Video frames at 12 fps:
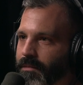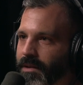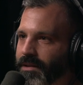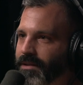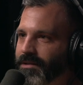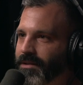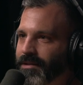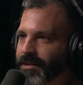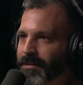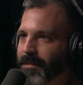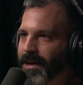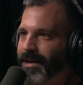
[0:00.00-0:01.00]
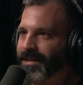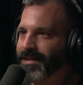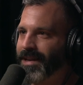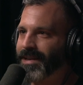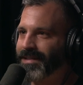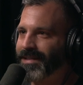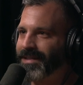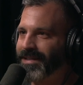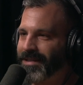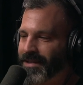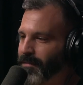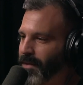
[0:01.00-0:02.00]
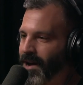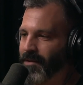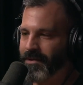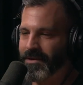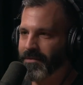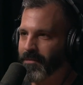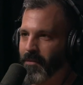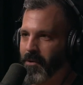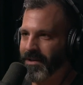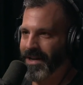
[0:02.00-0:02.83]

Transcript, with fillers: Right. Like, this just doesn't make any sense. Mm-hmm. Somehow it just worked